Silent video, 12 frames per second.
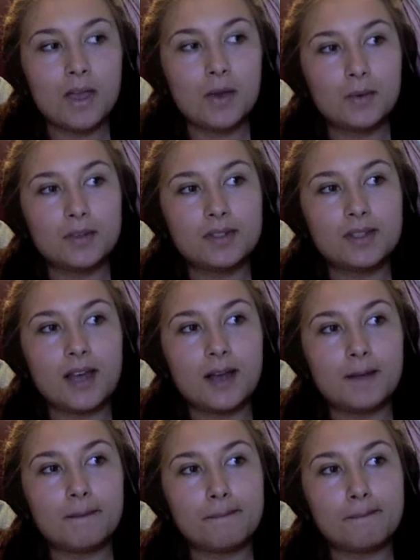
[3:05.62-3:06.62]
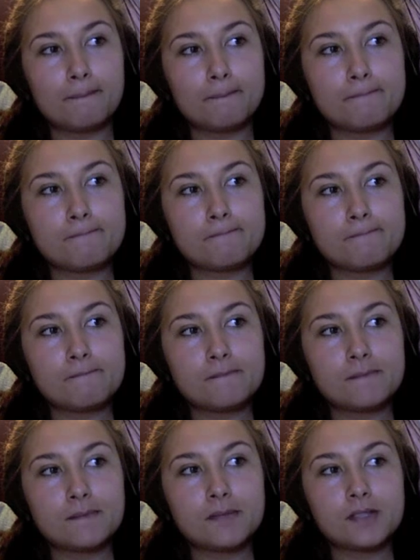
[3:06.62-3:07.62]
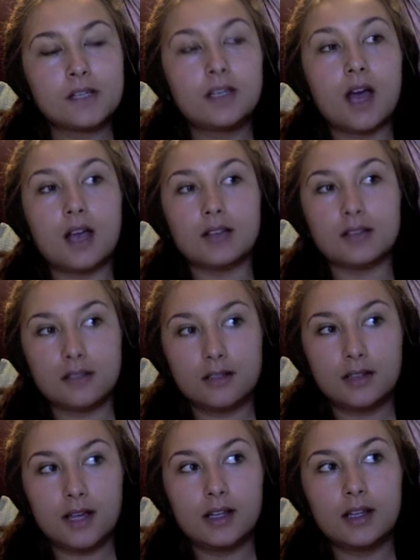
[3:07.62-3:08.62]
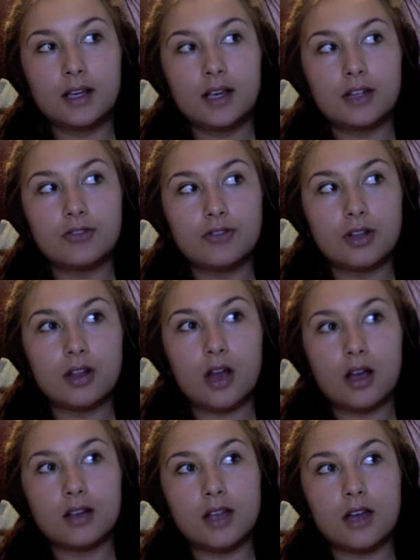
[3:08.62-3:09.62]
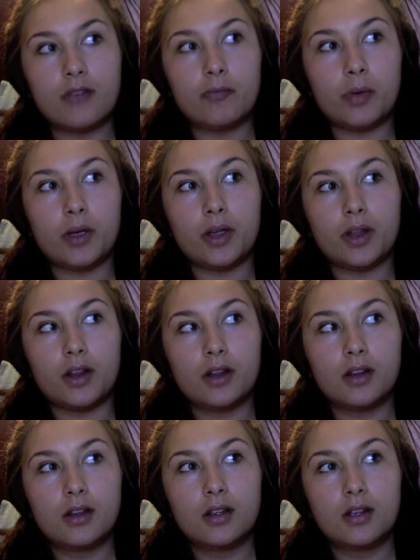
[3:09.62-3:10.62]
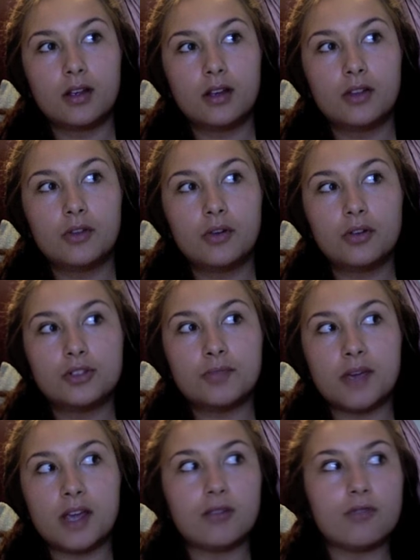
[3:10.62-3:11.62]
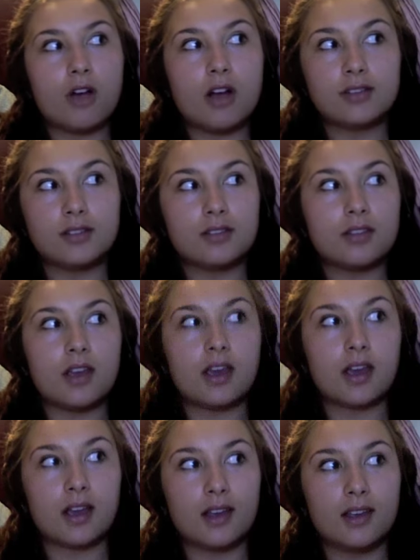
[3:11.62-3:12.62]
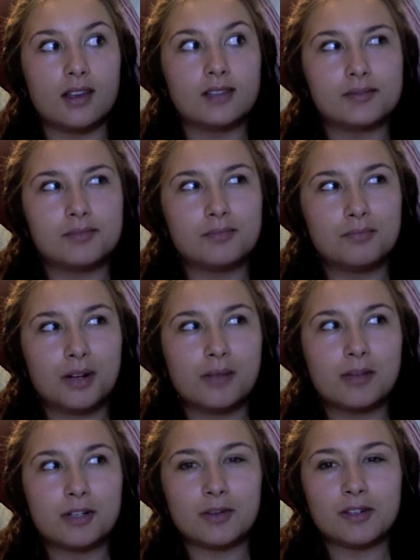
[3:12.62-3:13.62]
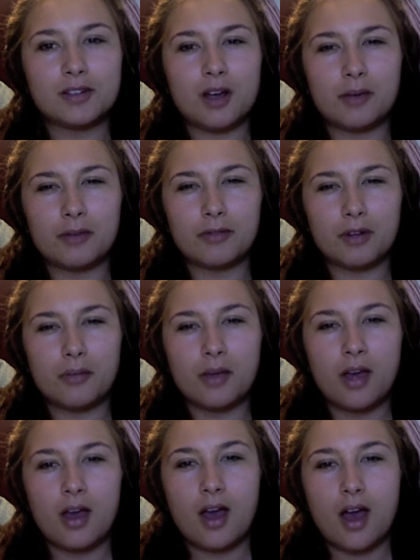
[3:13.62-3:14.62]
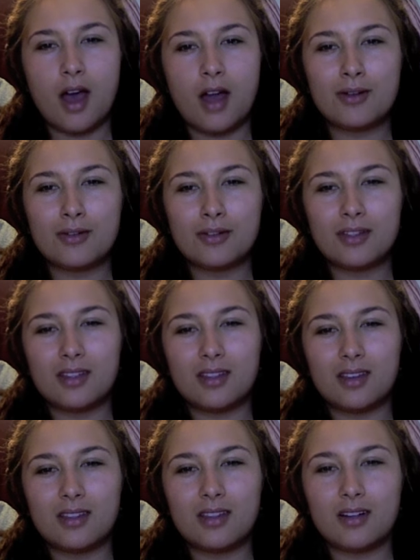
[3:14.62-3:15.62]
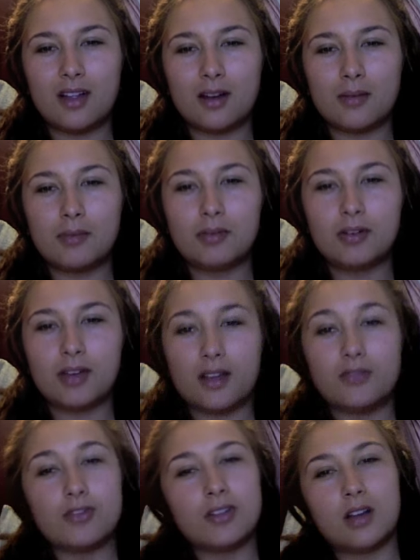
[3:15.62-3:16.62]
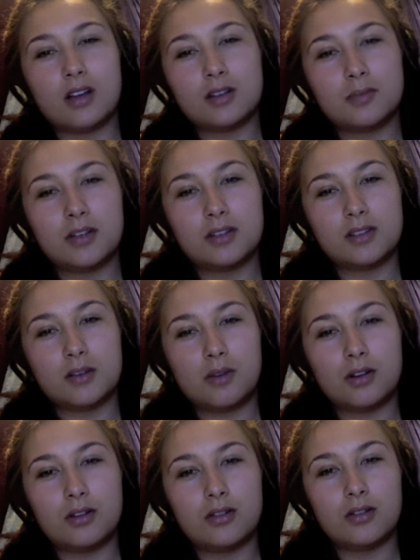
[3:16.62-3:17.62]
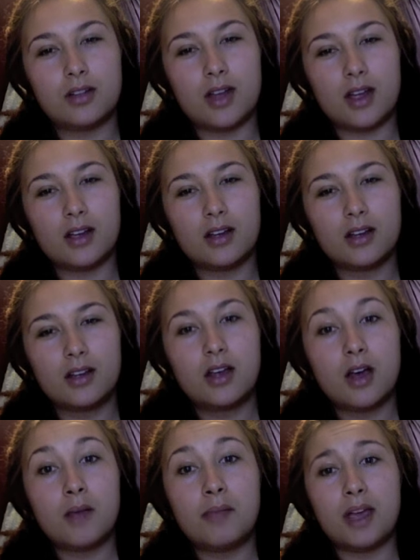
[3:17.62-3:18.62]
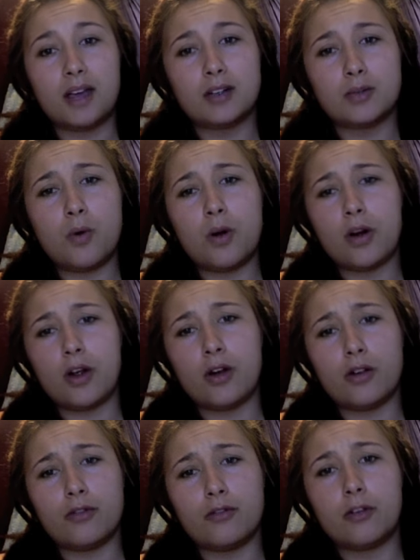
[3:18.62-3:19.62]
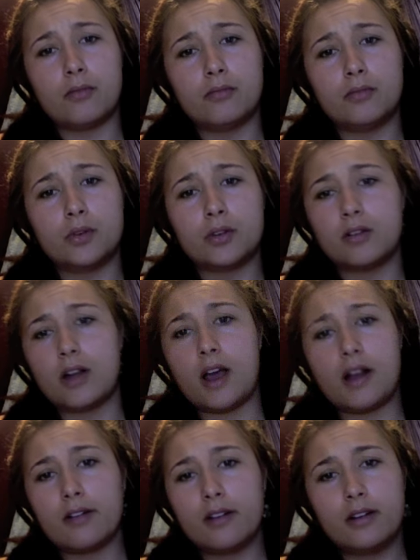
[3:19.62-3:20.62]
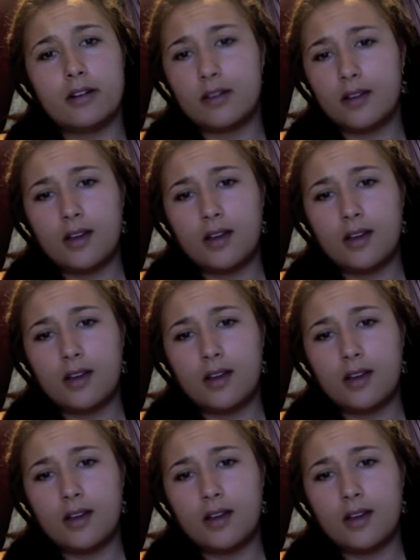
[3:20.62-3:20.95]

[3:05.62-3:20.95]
was that, yes, lately dreadlocks have been, the whole Jamaican Rasta thing is pretty much where it's coming from. I don't really think that a lot of people get dreadlocks because they want to look like a picked warrior from Northern Ireland.